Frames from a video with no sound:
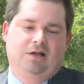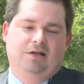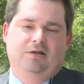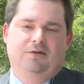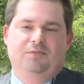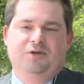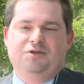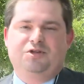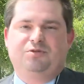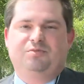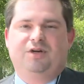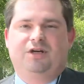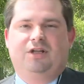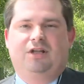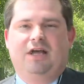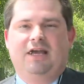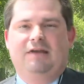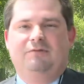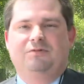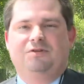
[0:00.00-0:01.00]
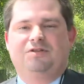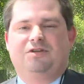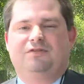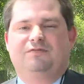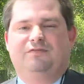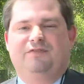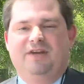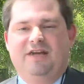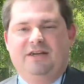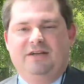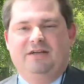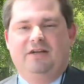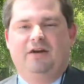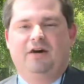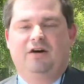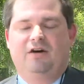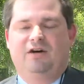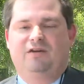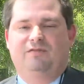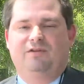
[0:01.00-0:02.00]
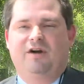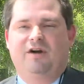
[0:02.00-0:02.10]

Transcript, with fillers: that Mr. McLean was convicted of.